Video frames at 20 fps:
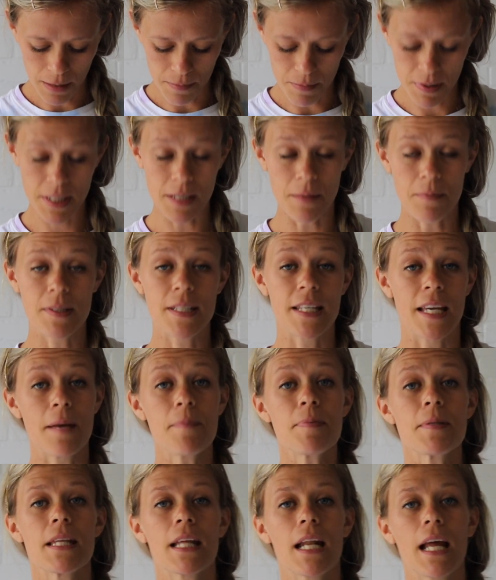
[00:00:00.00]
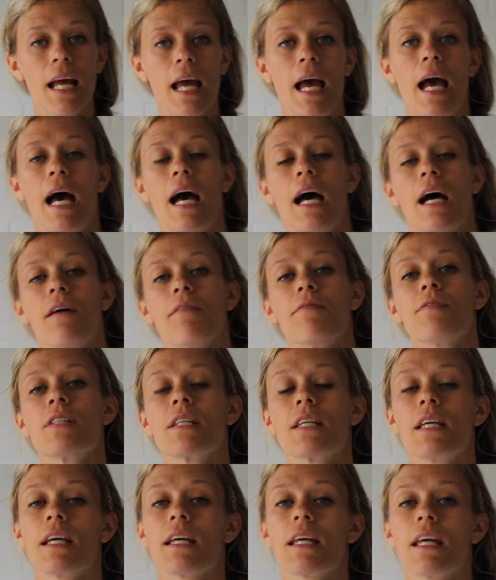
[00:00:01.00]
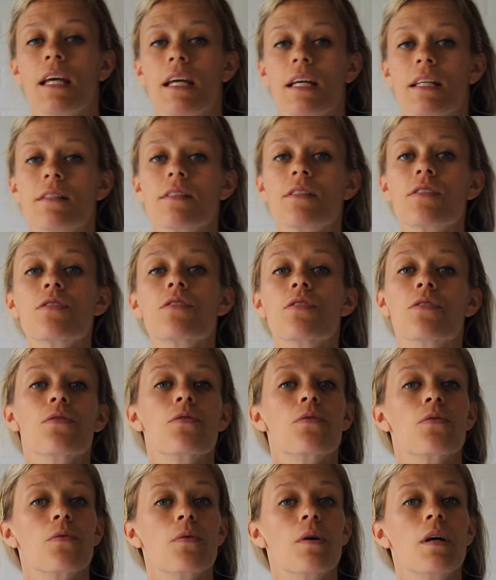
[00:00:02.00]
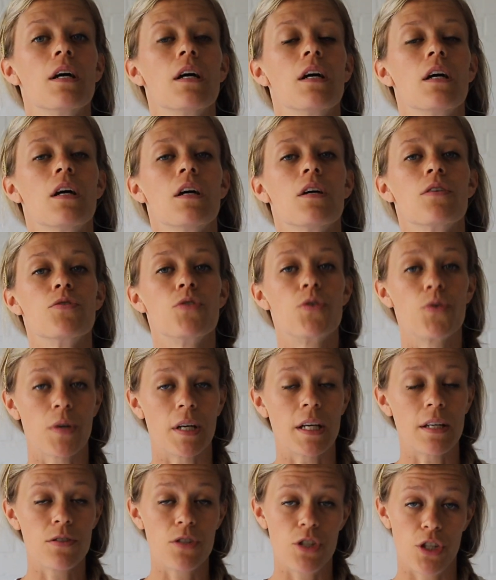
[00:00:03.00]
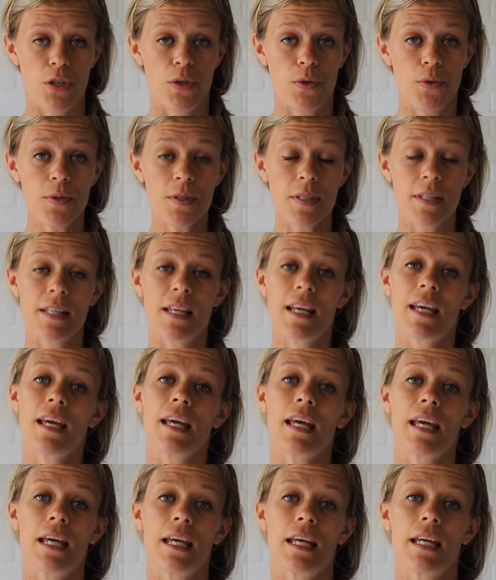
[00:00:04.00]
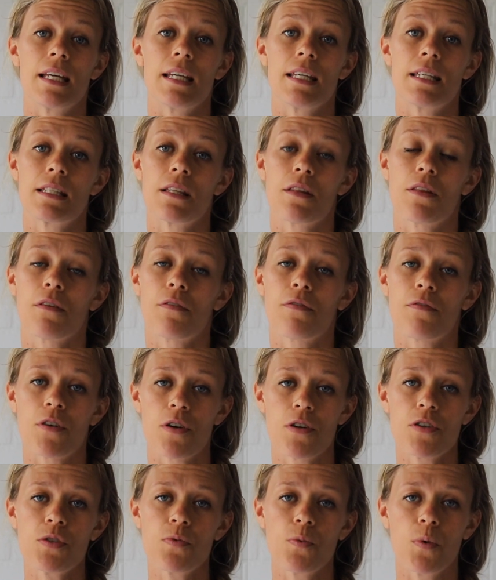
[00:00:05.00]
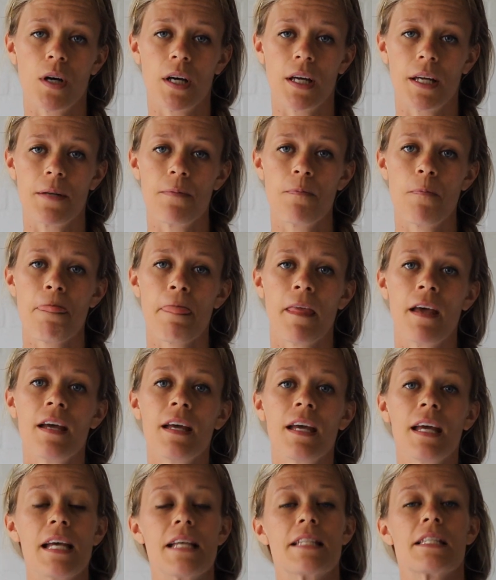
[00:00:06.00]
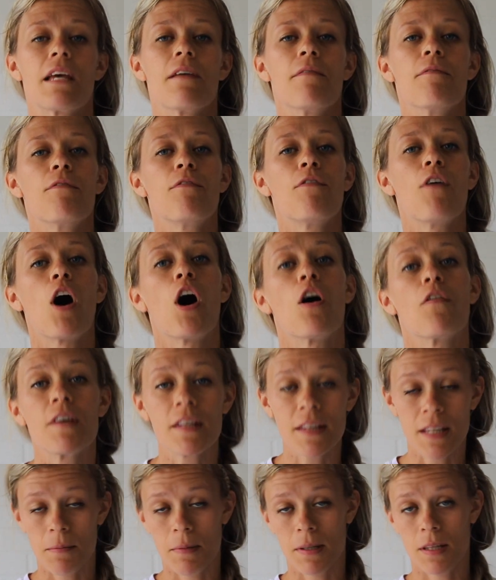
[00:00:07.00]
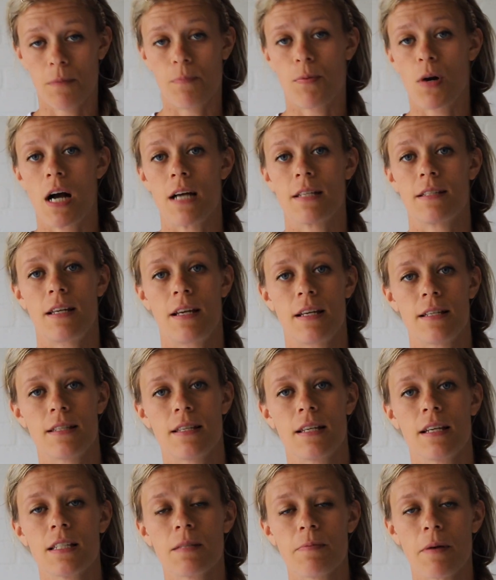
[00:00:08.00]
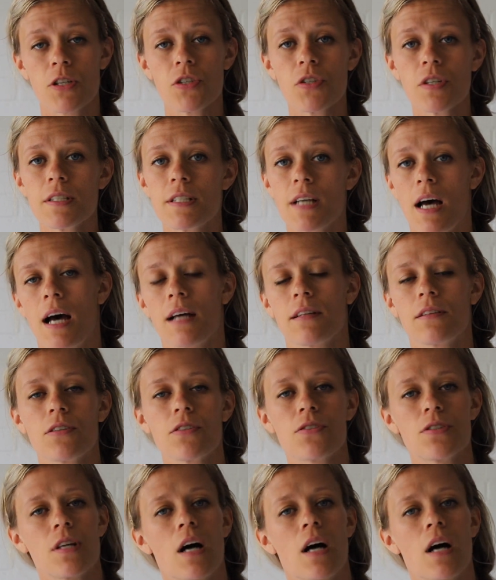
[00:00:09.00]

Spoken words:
Some tips that I have to get kids to drink juice is, the first one is involving them in the process, especially toddlers.